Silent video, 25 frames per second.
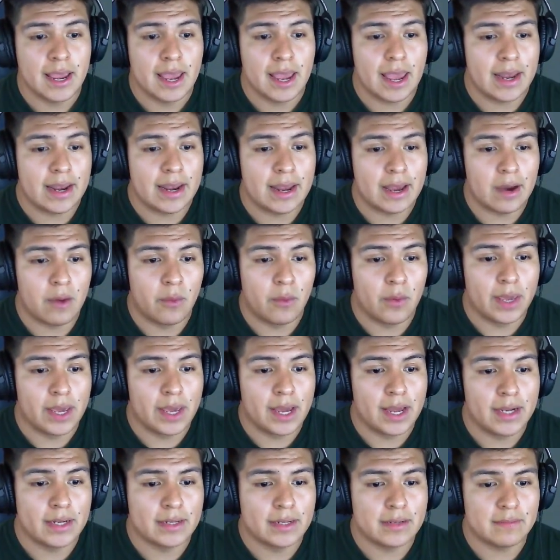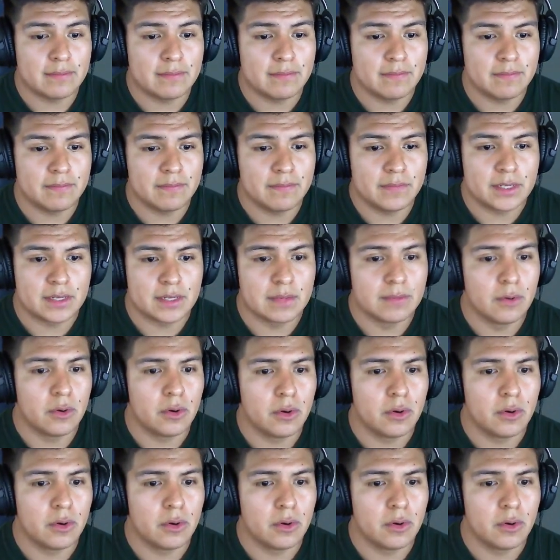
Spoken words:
and now we got some